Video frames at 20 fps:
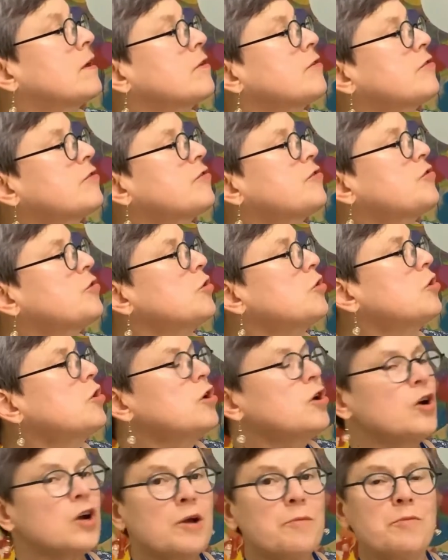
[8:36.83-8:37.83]

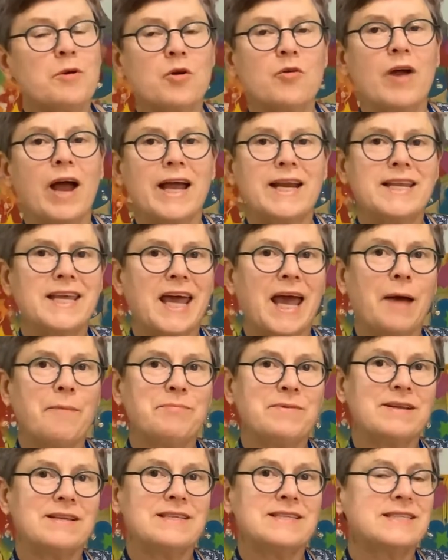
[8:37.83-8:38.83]
Storm! Cried
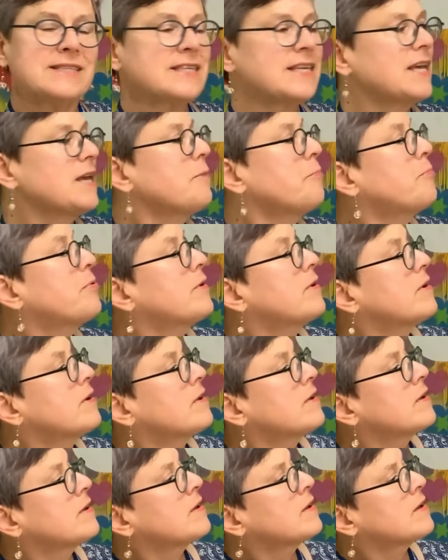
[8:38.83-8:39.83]
Captain Skip.
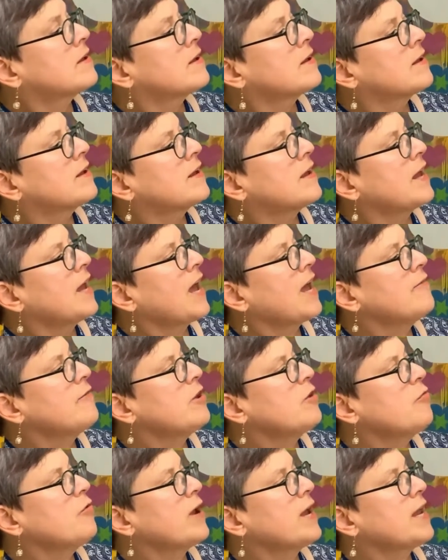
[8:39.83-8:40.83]

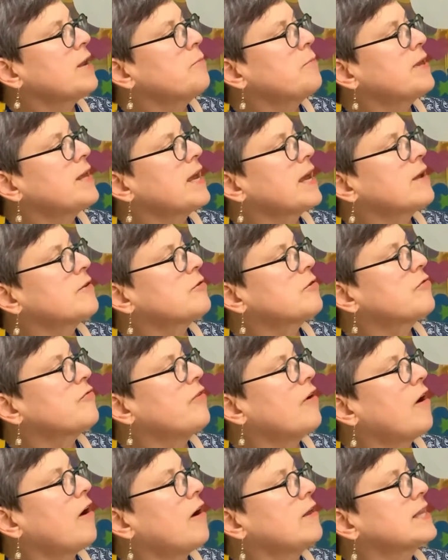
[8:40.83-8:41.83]
Heavy rain began to
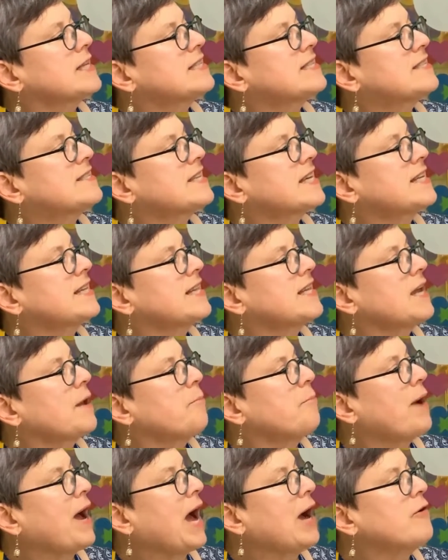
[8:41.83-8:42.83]
fall, and suddenly a
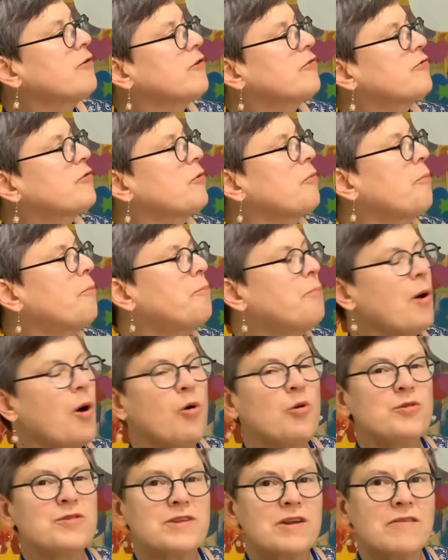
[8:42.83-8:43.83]
powerful
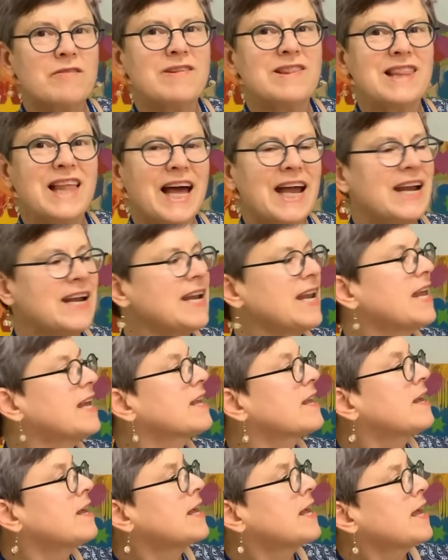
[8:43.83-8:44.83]
bolt of
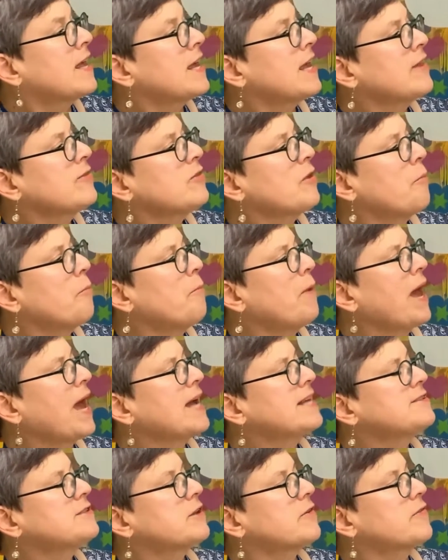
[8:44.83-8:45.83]
lightning hit the
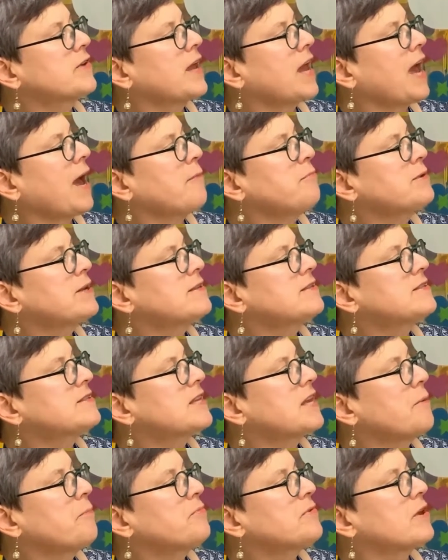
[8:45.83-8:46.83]
mast of Captain
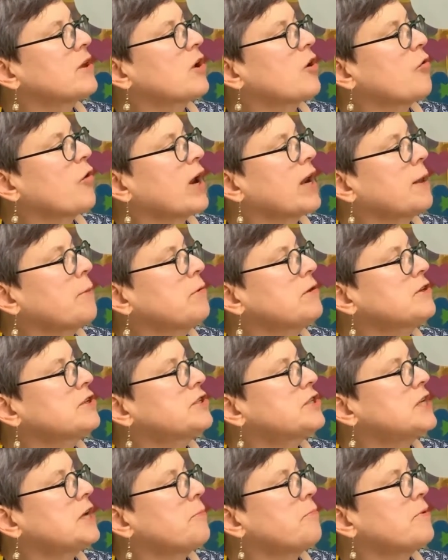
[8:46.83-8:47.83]
Skip's incredible
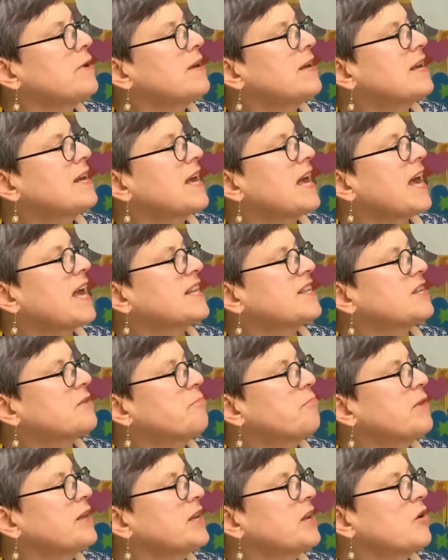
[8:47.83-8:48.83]
ship and
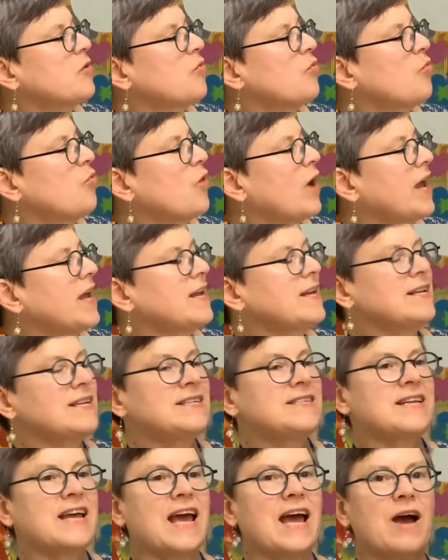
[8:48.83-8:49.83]
split it
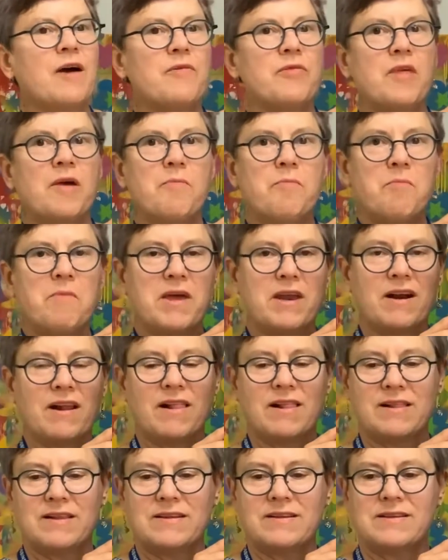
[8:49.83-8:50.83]
right down the
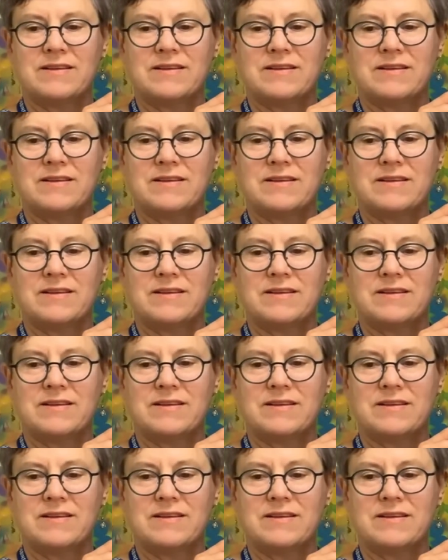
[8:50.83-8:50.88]
middle.